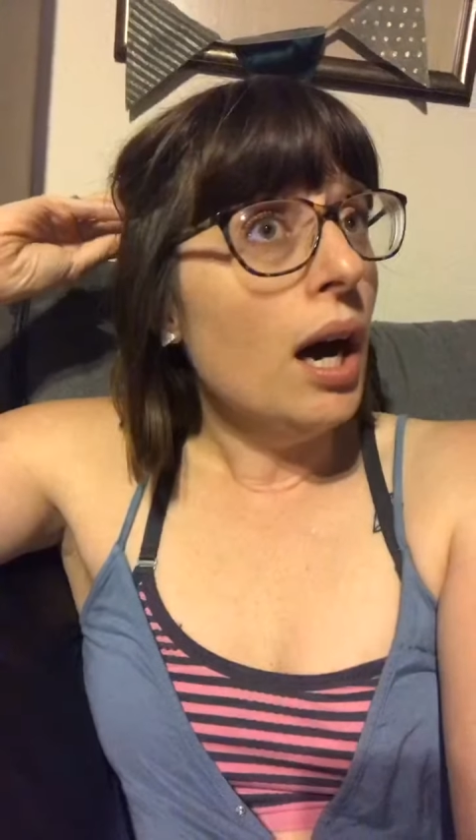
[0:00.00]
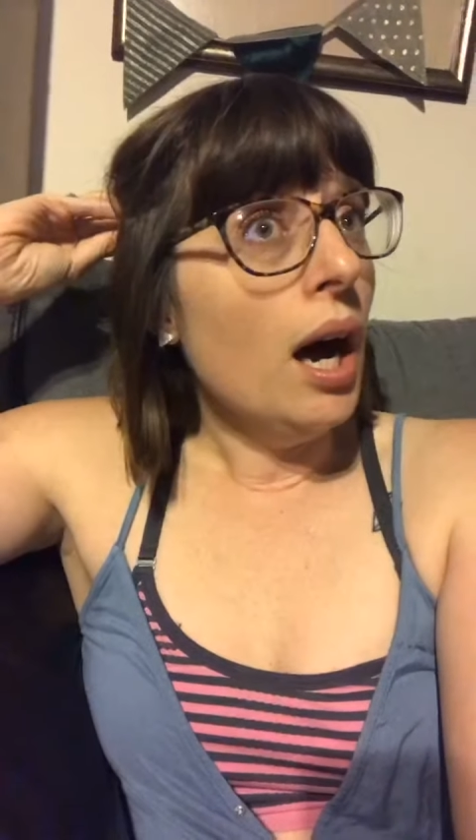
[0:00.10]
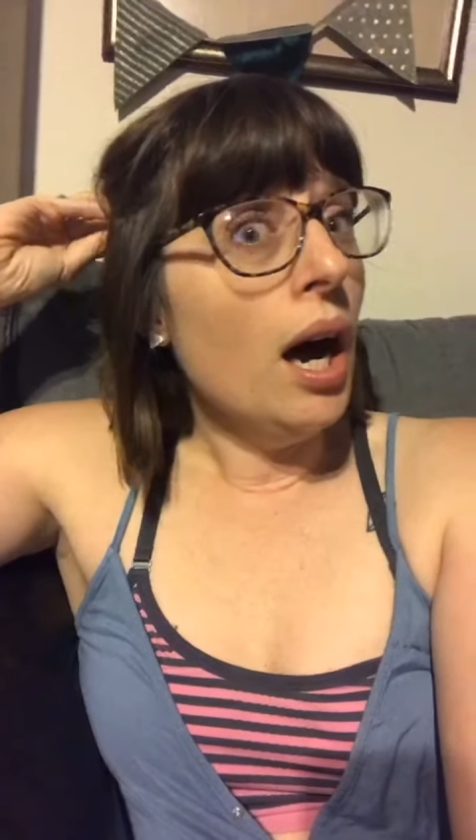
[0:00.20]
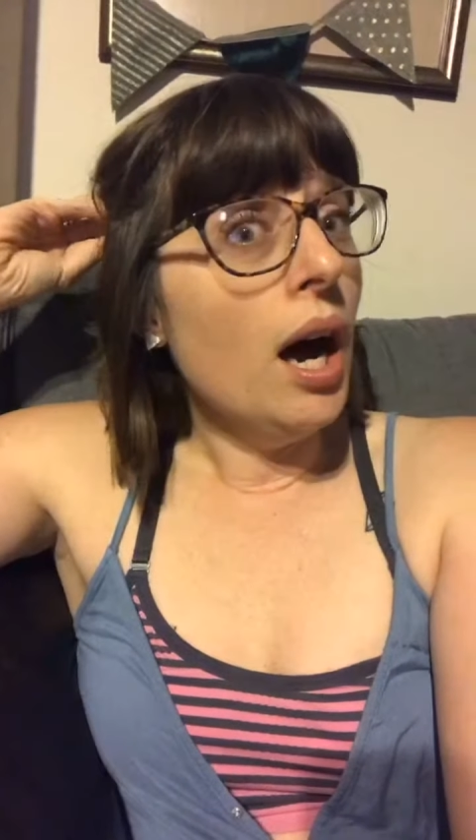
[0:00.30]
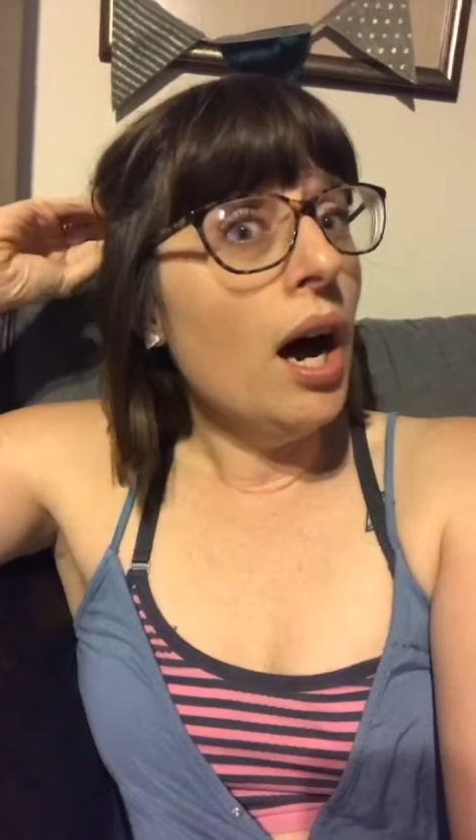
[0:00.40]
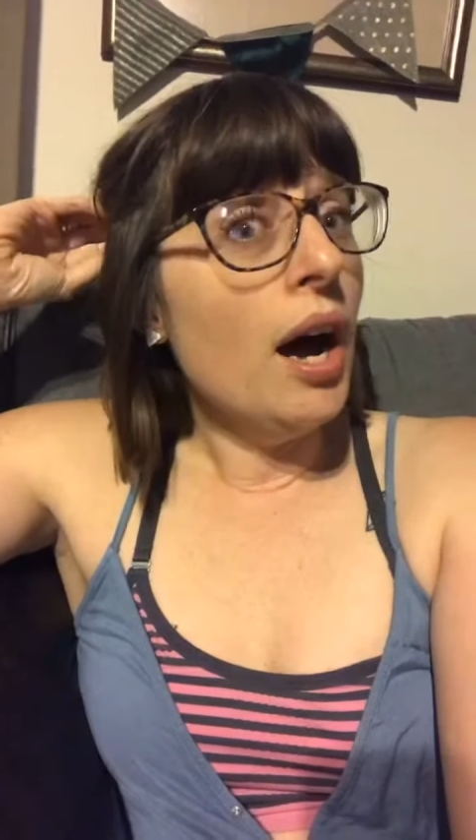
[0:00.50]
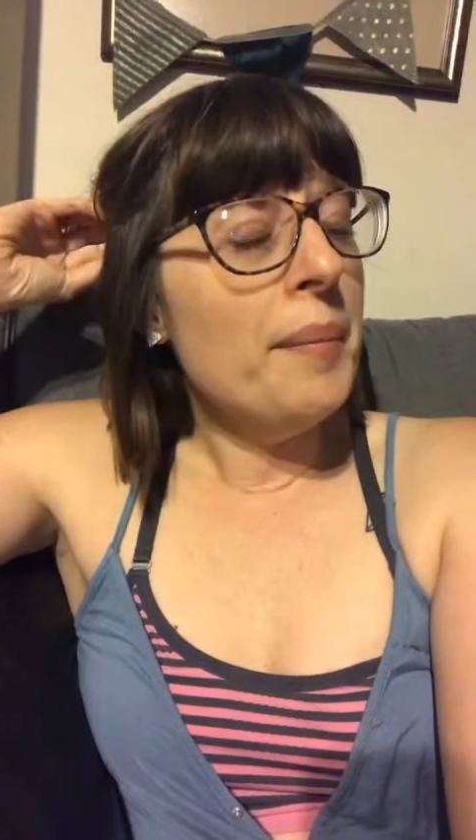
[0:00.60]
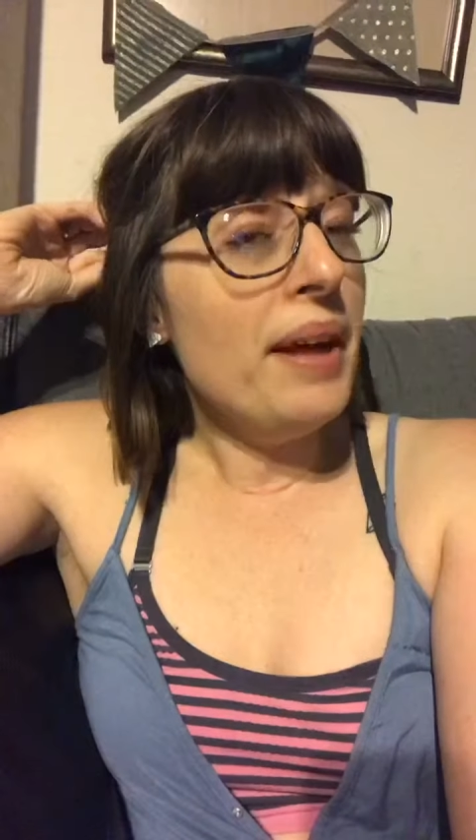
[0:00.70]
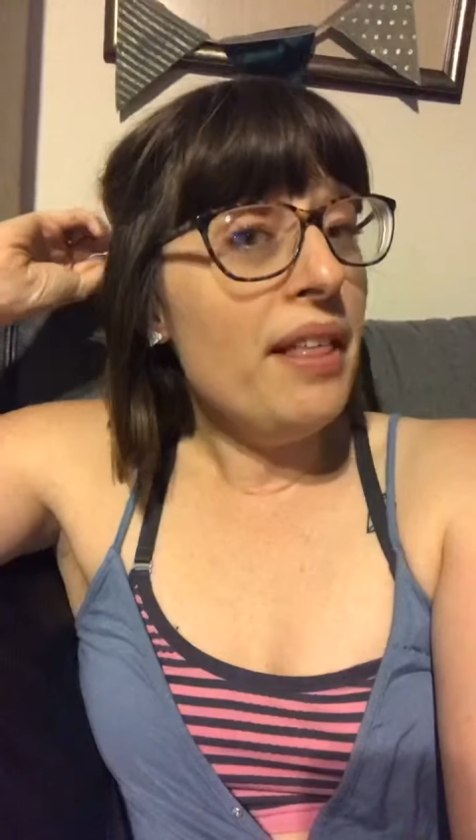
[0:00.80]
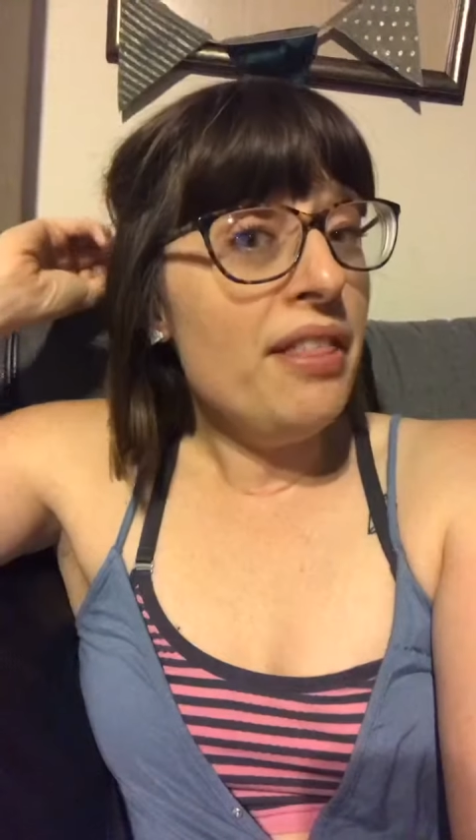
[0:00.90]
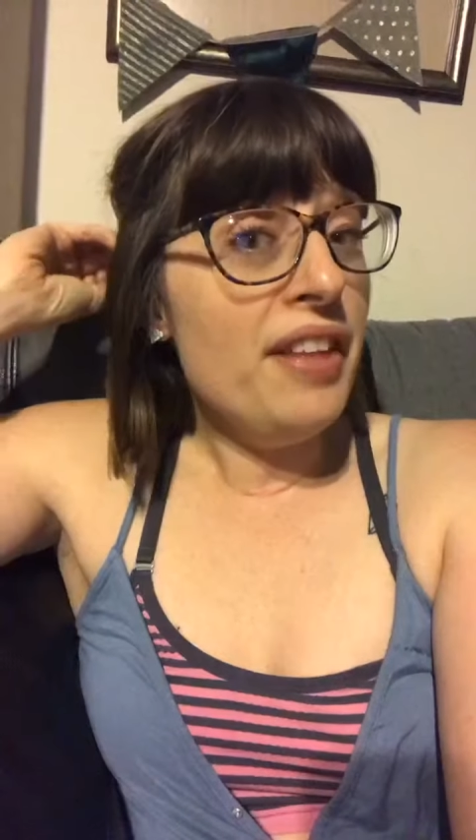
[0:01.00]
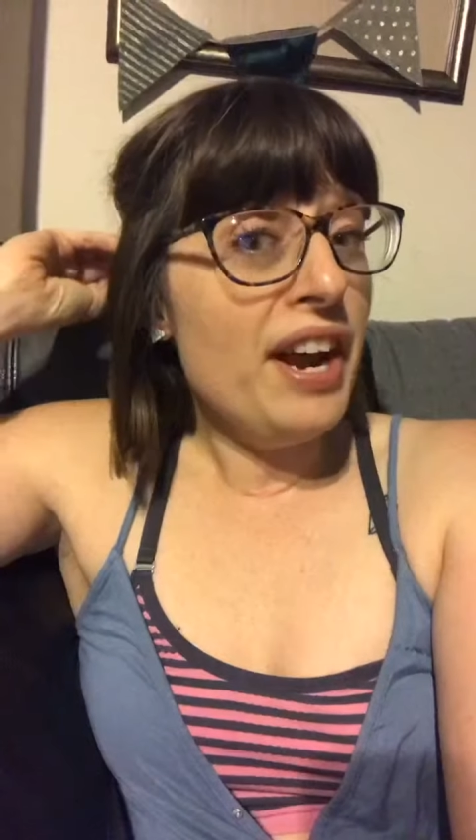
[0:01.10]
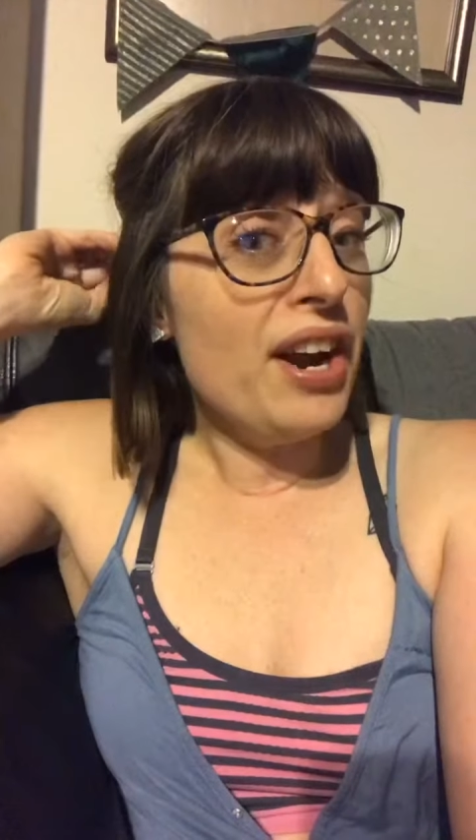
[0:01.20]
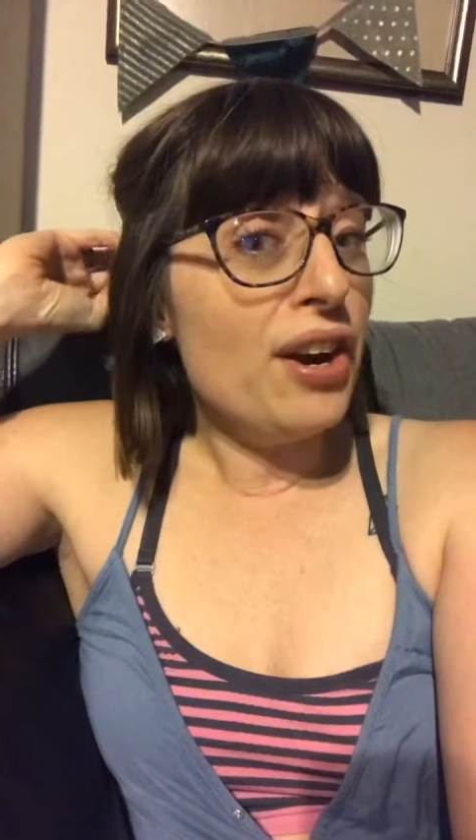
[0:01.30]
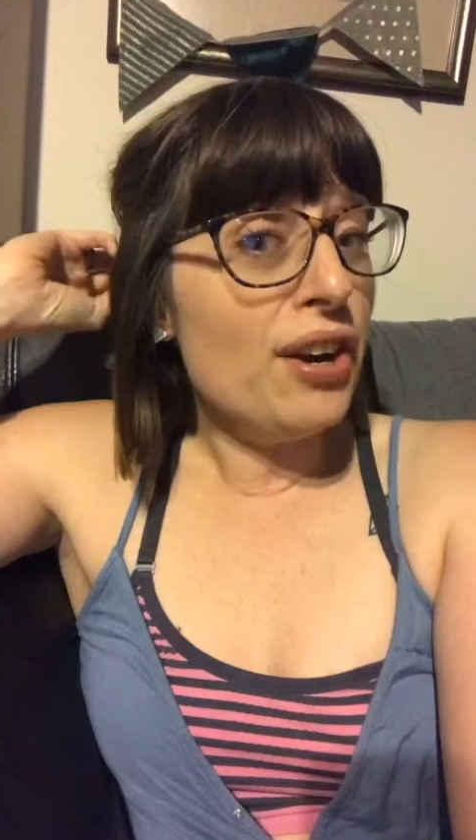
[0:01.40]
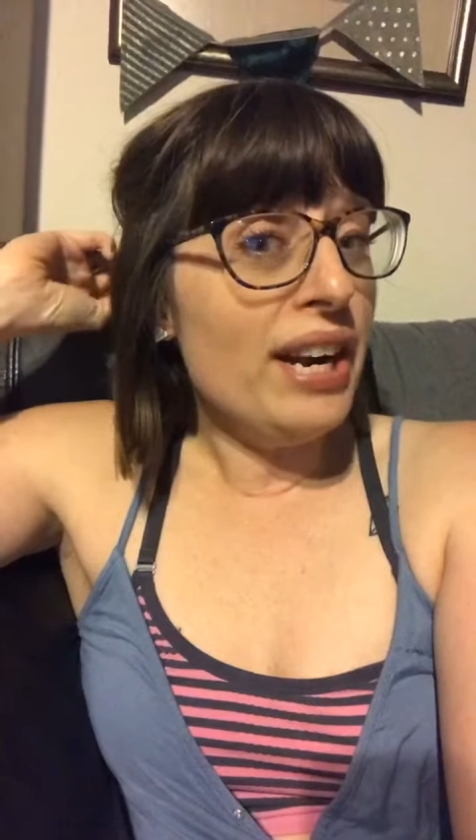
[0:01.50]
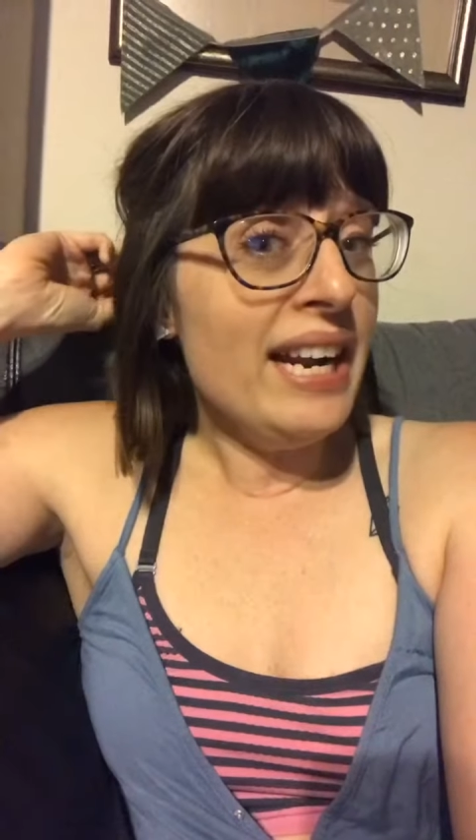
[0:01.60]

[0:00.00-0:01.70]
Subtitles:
There